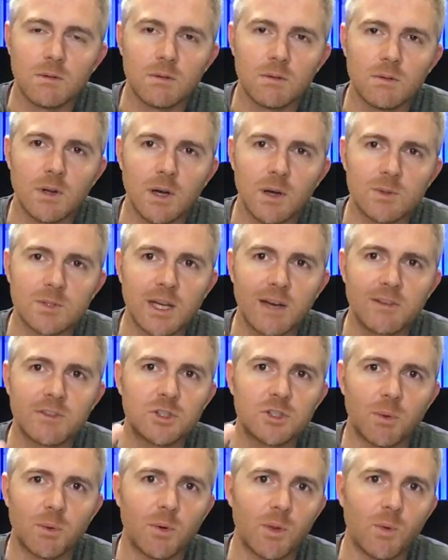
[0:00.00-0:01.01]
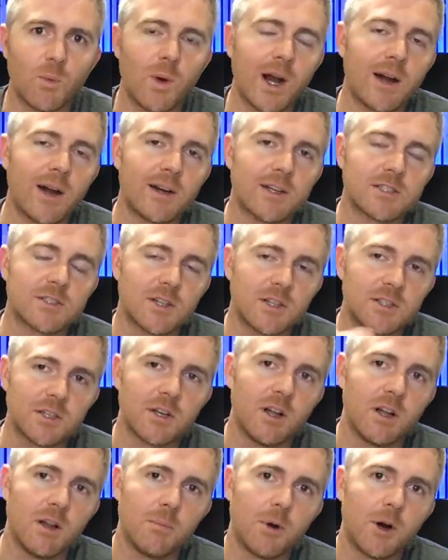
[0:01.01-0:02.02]
I was having trouble with the wiring, so I took
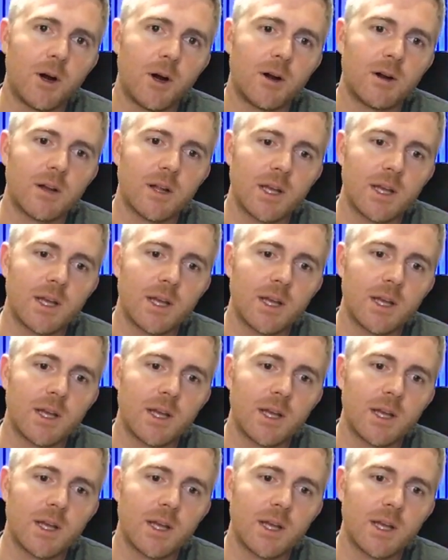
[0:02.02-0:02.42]
it all apart.